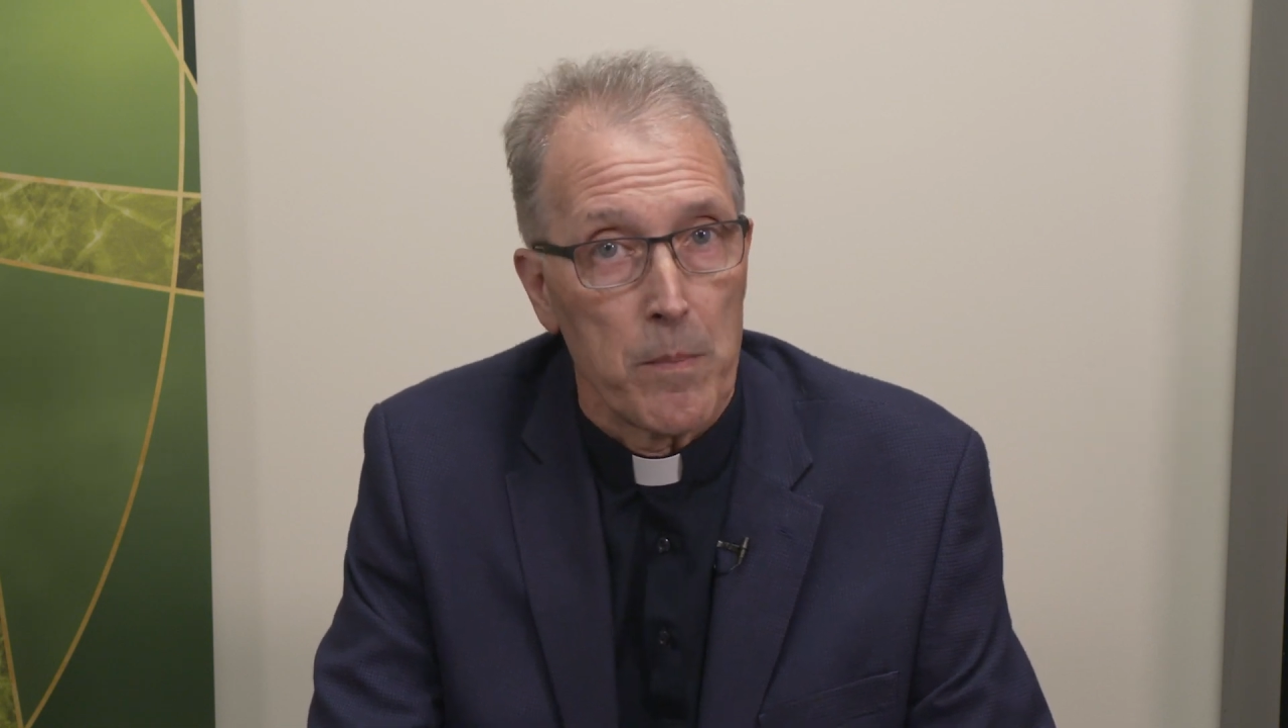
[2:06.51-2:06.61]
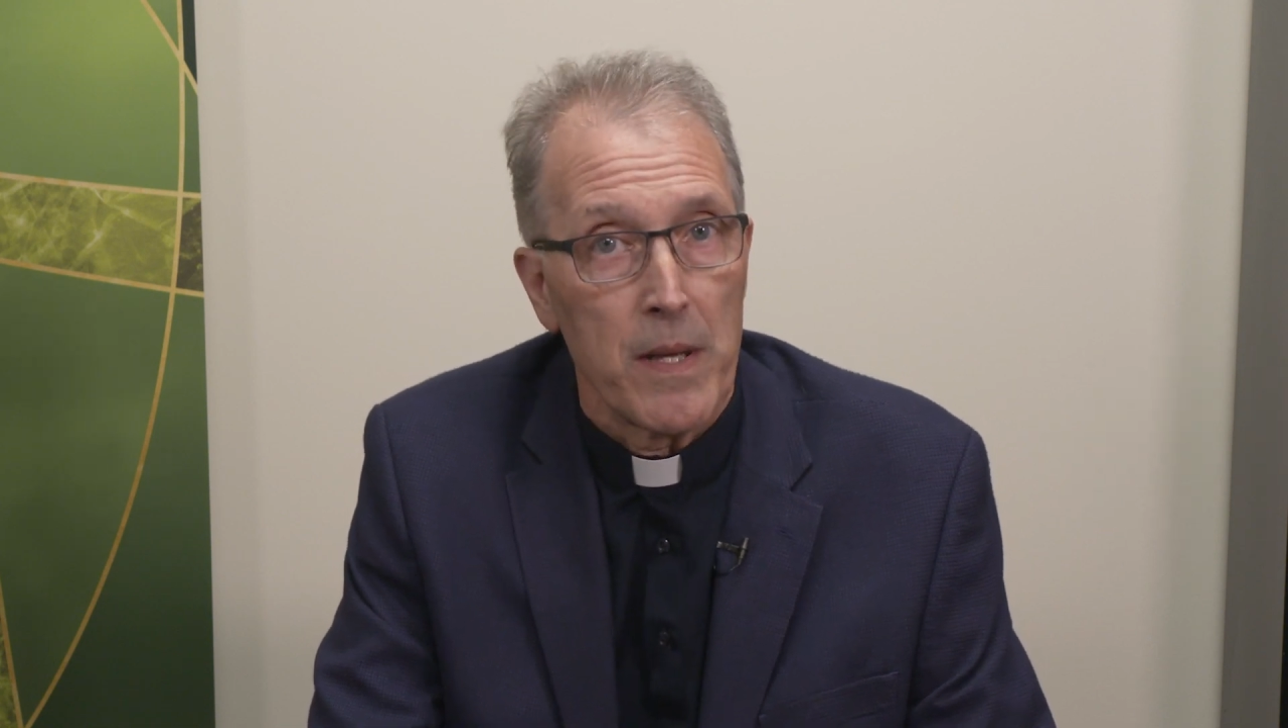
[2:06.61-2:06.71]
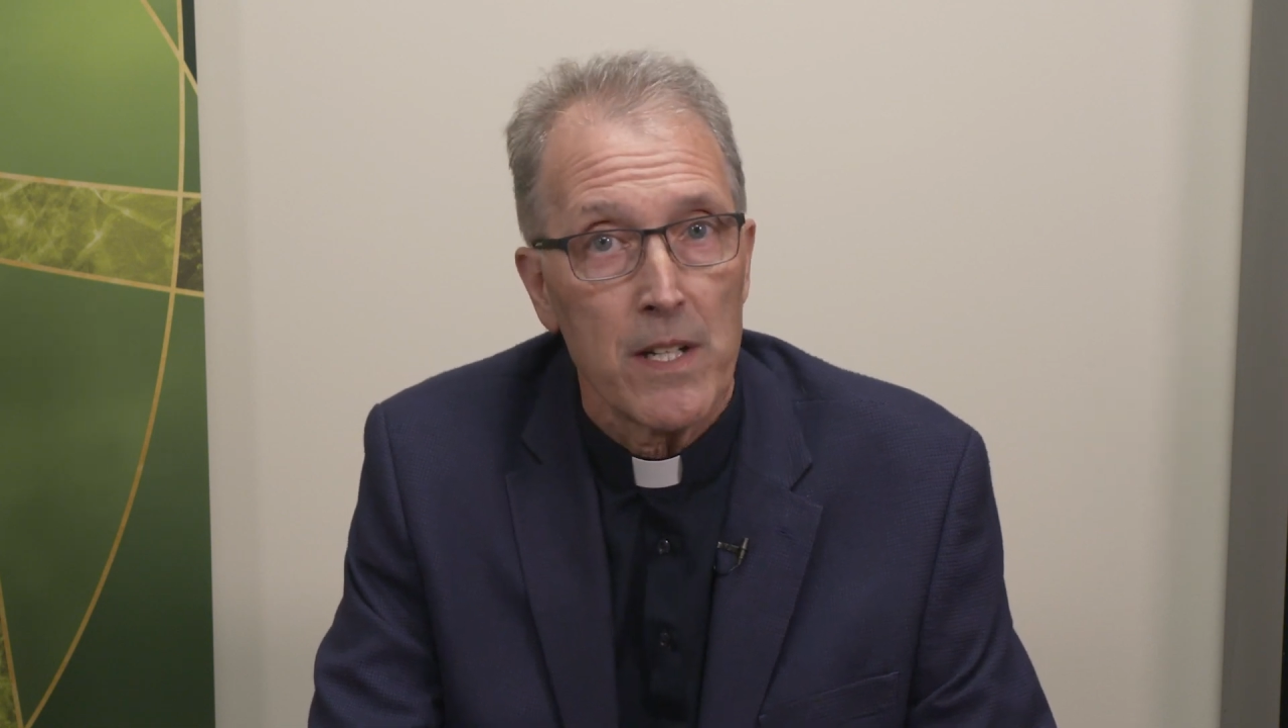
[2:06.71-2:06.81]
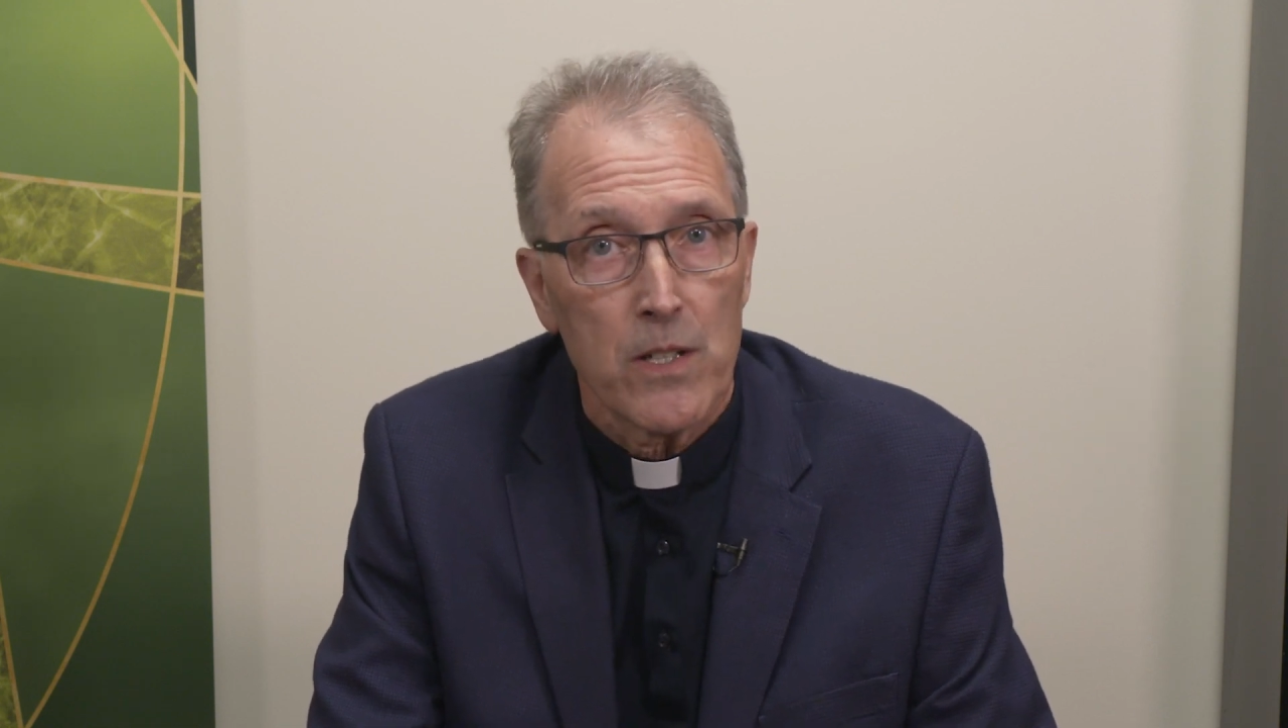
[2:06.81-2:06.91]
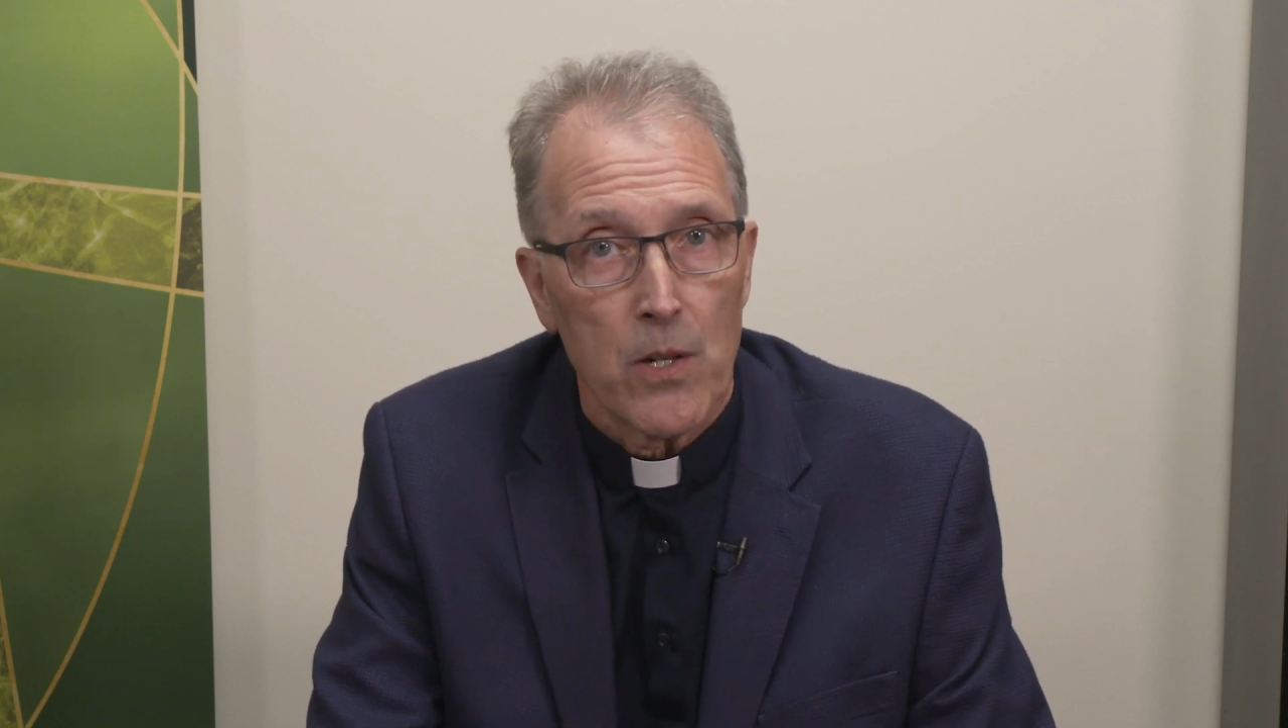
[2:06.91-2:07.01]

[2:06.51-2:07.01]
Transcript: being